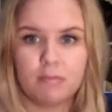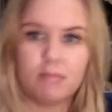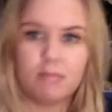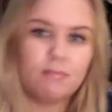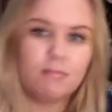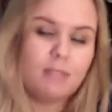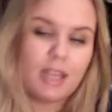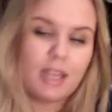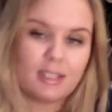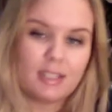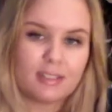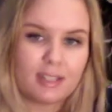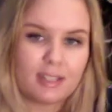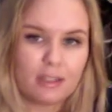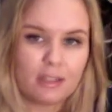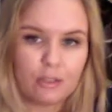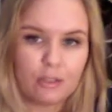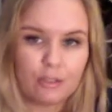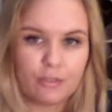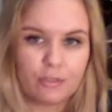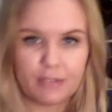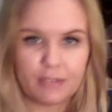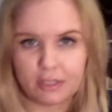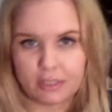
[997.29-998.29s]
Estee
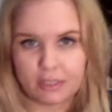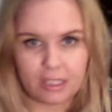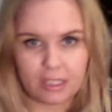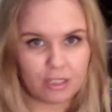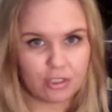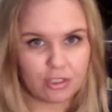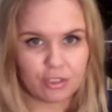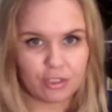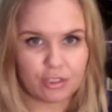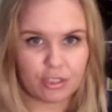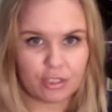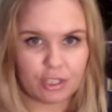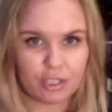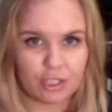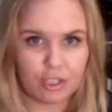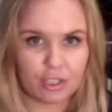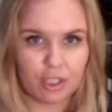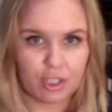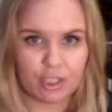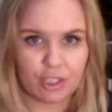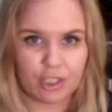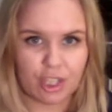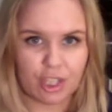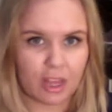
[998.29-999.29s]
Lauder foundations are going to
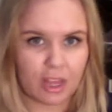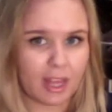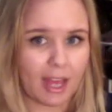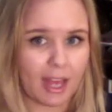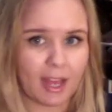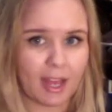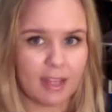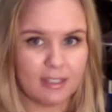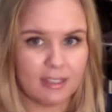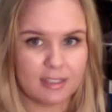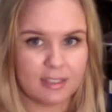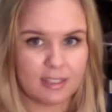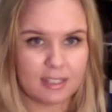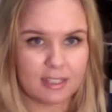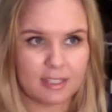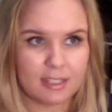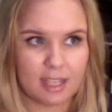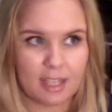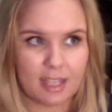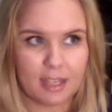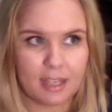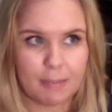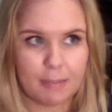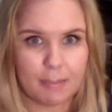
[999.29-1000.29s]
crash through that, and to
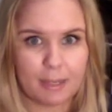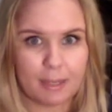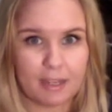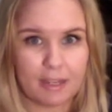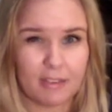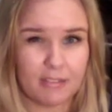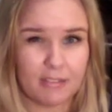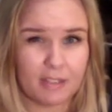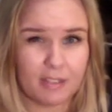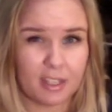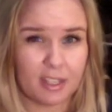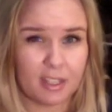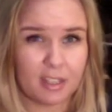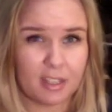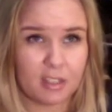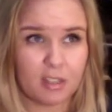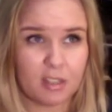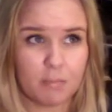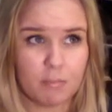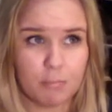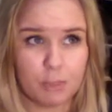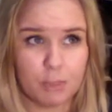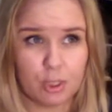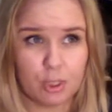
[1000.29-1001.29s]
say a Benefit
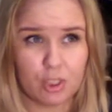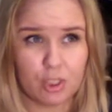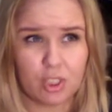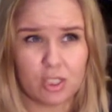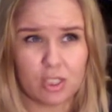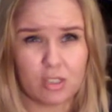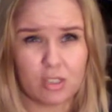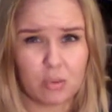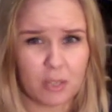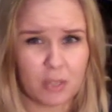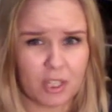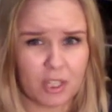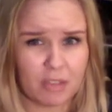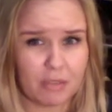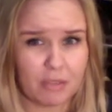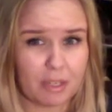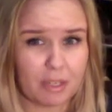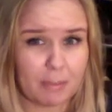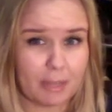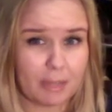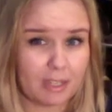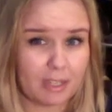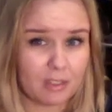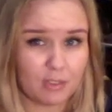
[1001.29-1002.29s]
blush is
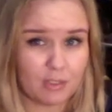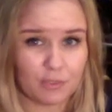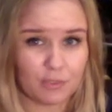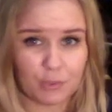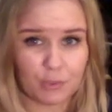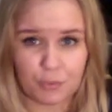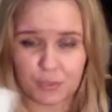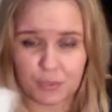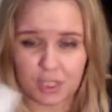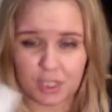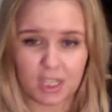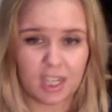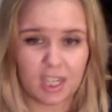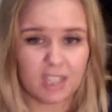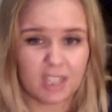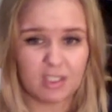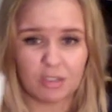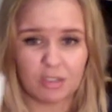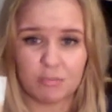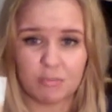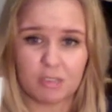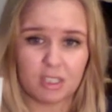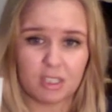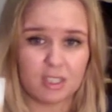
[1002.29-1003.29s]
£23.50, I
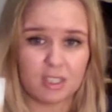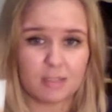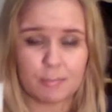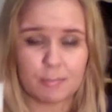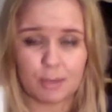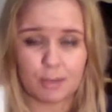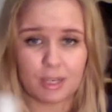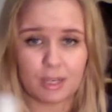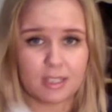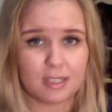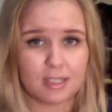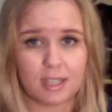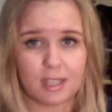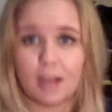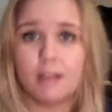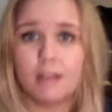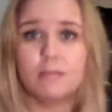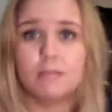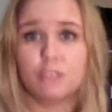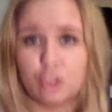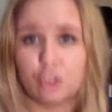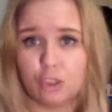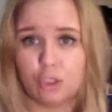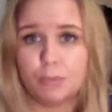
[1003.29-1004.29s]
don't think it's priced that
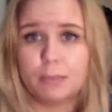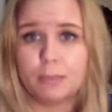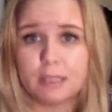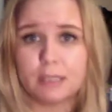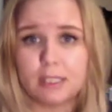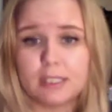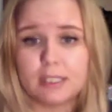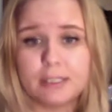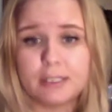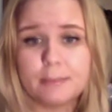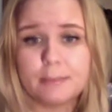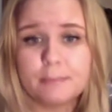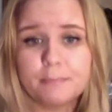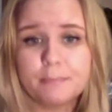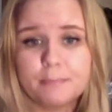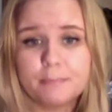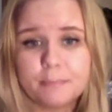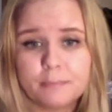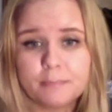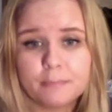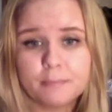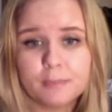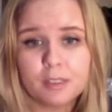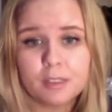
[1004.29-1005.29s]
stupidly
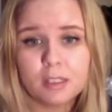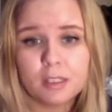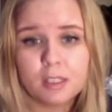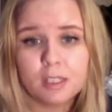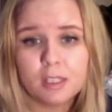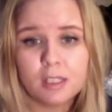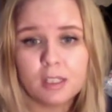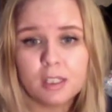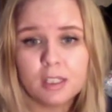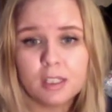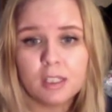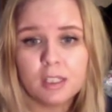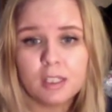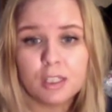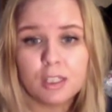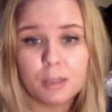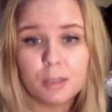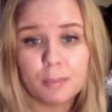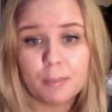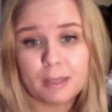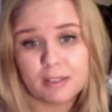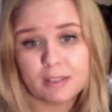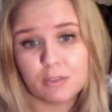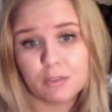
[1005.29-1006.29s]

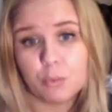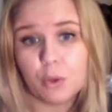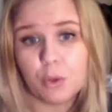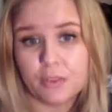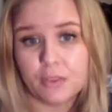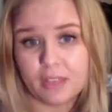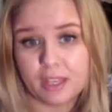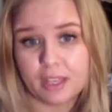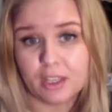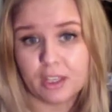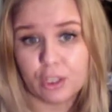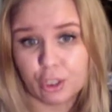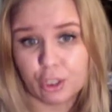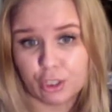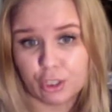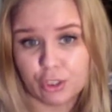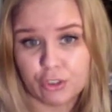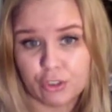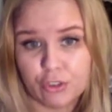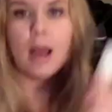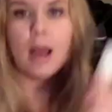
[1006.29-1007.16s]
compared to what they could.